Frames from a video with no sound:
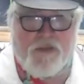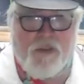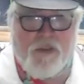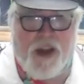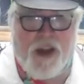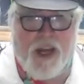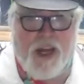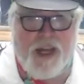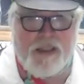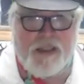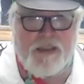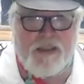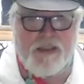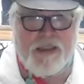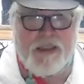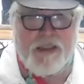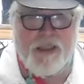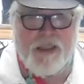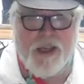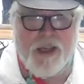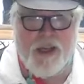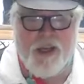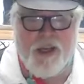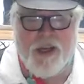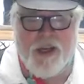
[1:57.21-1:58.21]
frost
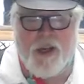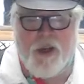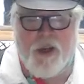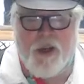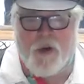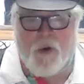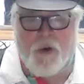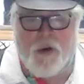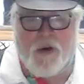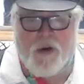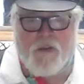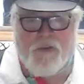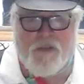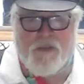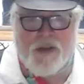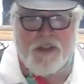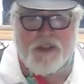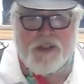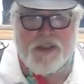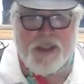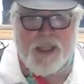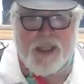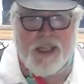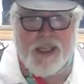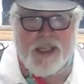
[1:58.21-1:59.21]
or
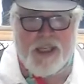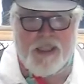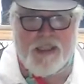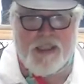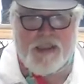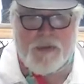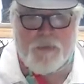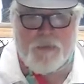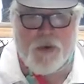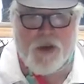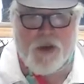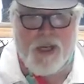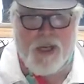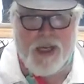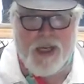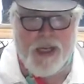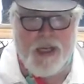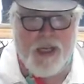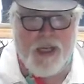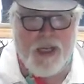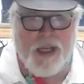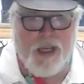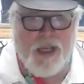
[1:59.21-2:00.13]
first thing in the spring,